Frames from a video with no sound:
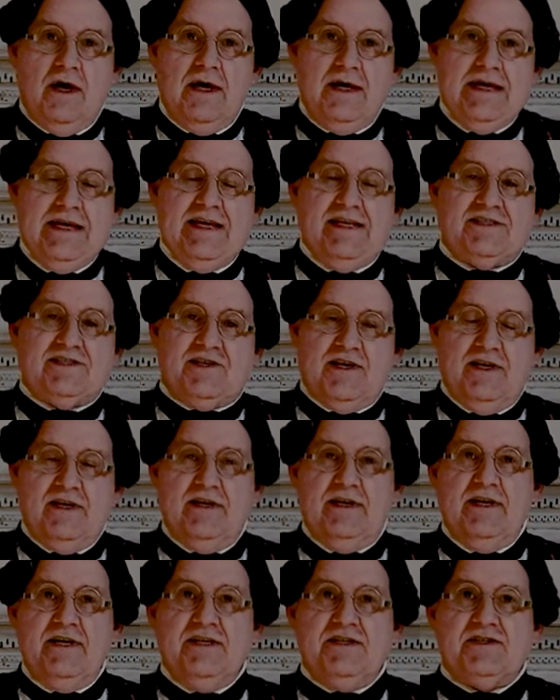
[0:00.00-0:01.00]
East
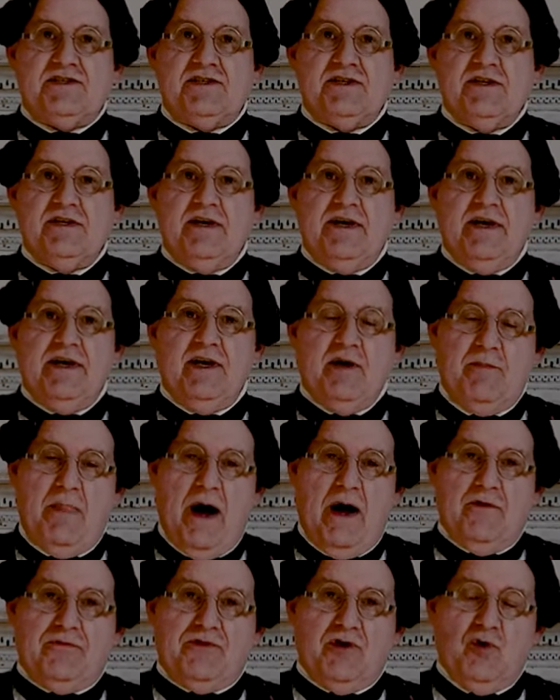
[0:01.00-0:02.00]
Indies in
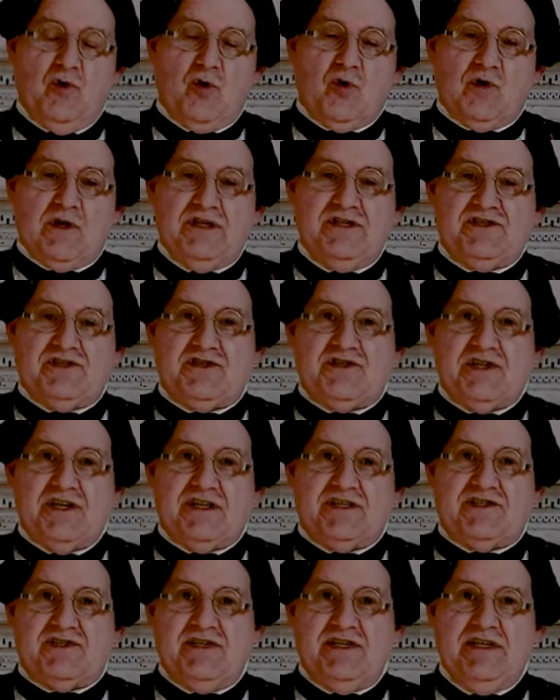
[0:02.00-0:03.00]
about the early
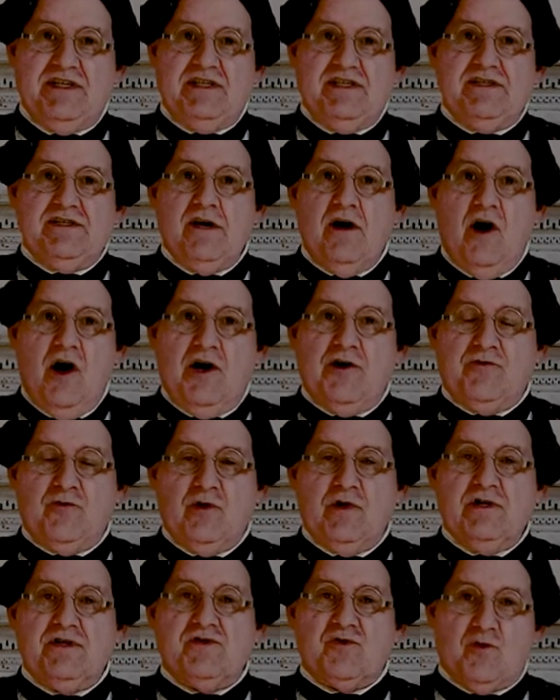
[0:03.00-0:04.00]
1600s
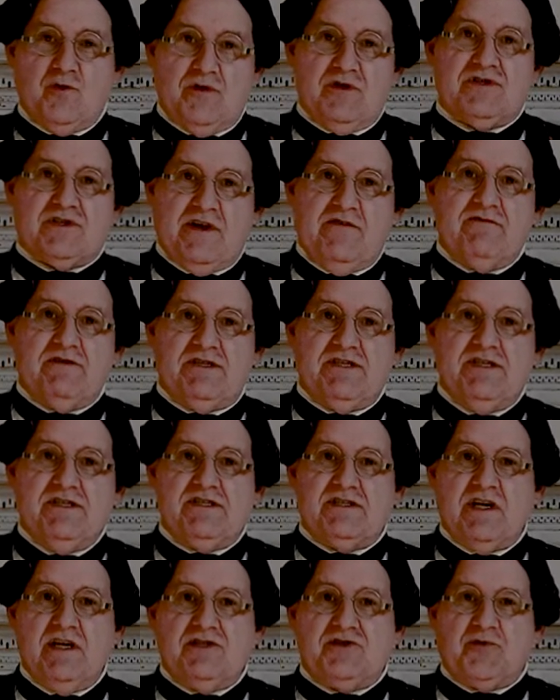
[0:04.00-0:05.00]
or the 17th
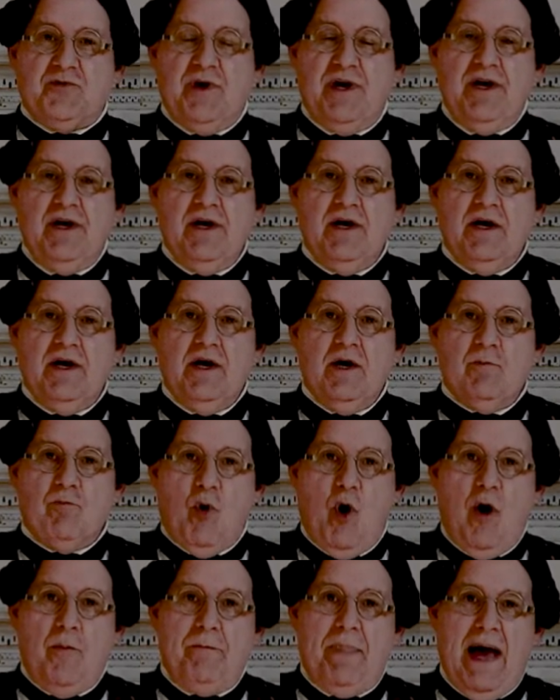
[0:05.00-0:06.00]
century,
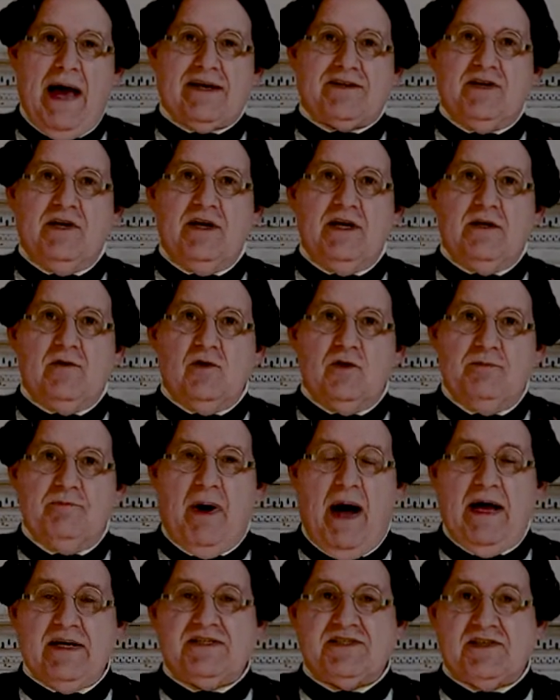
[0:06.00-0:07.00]
brought back to England
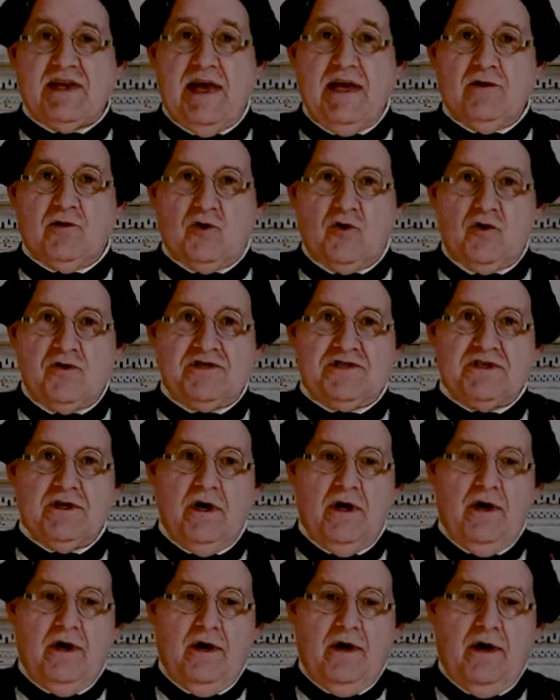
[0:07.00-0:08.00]
by sailors.
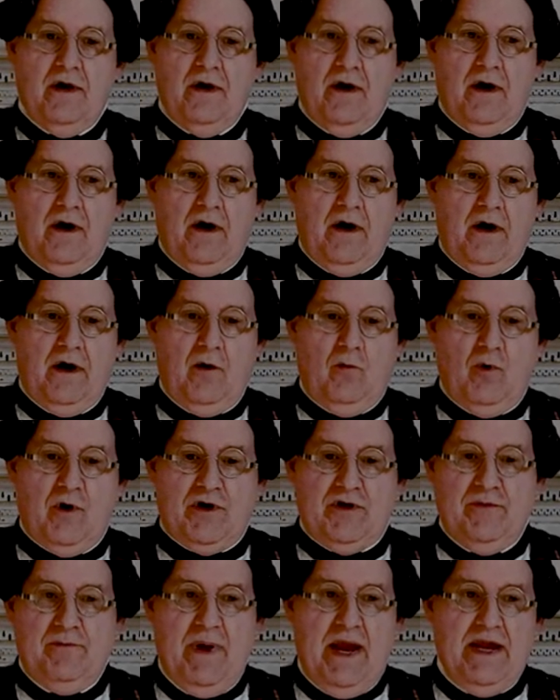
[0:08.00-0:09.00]
Uh, one
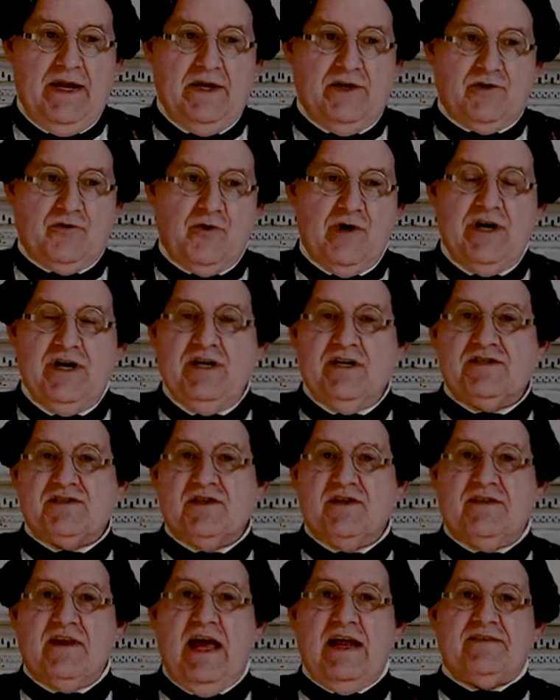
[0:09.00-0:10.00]
of the main ingredients
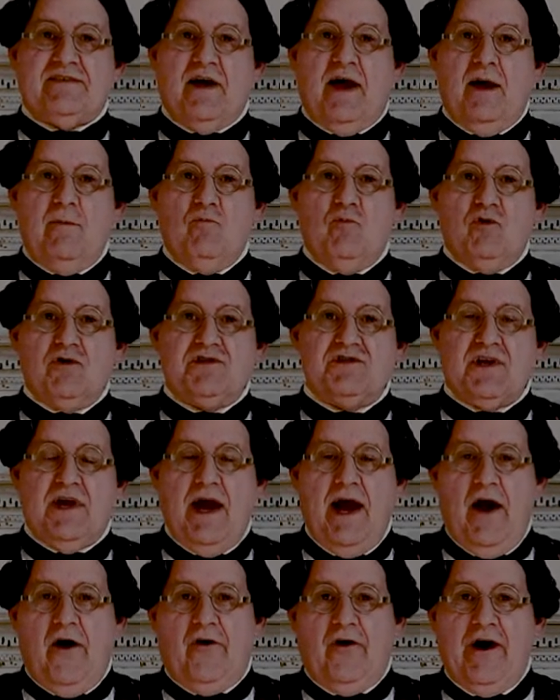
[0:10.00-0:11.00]
at that time was
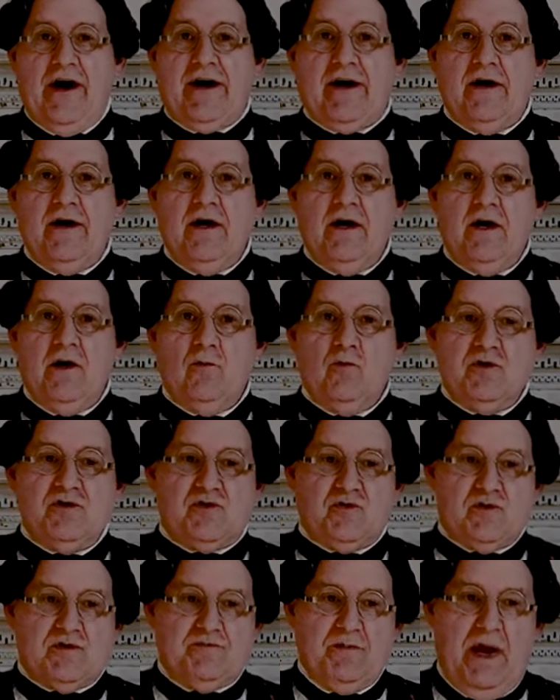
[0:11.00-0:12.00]
arrack,
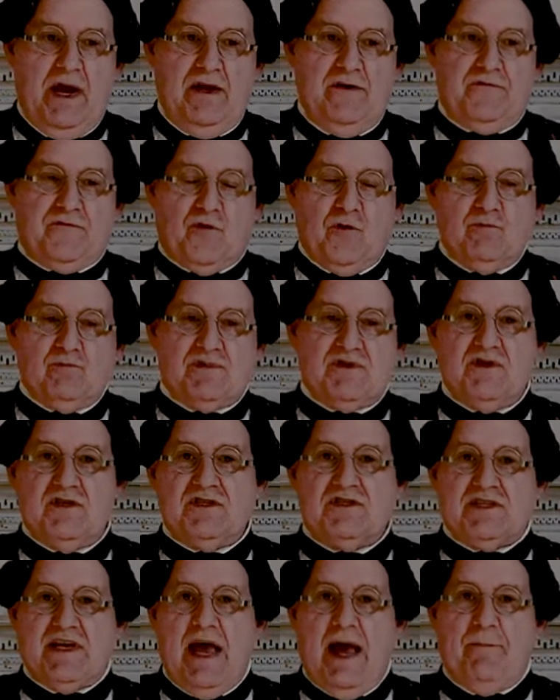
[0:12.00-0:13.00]
which was made from the
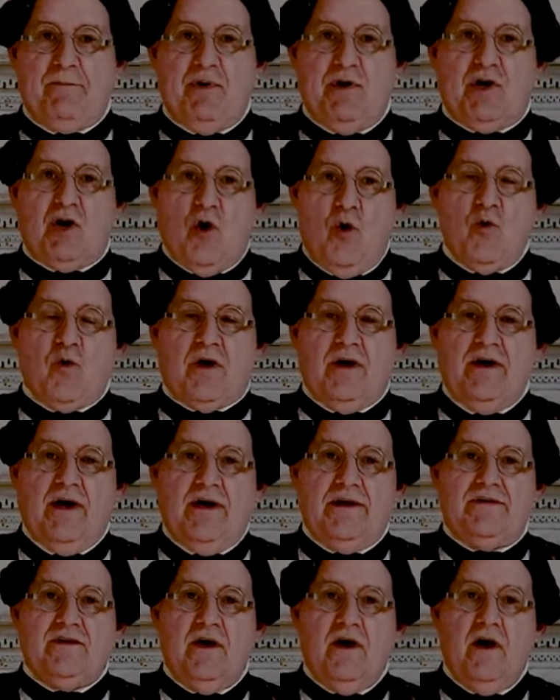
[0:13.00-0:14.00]
sap of
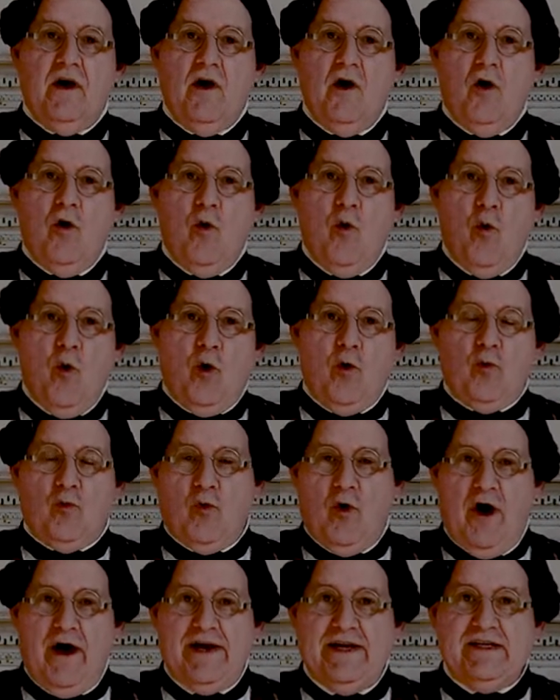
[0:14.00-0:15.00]
coconut or
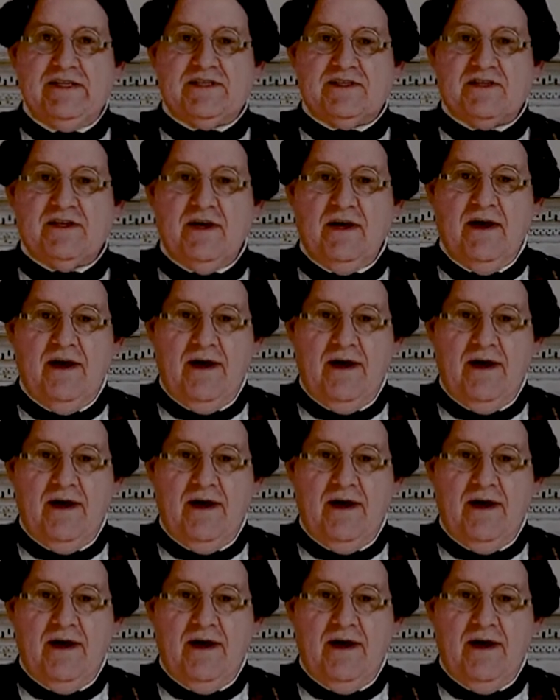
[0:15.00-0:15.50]
rice,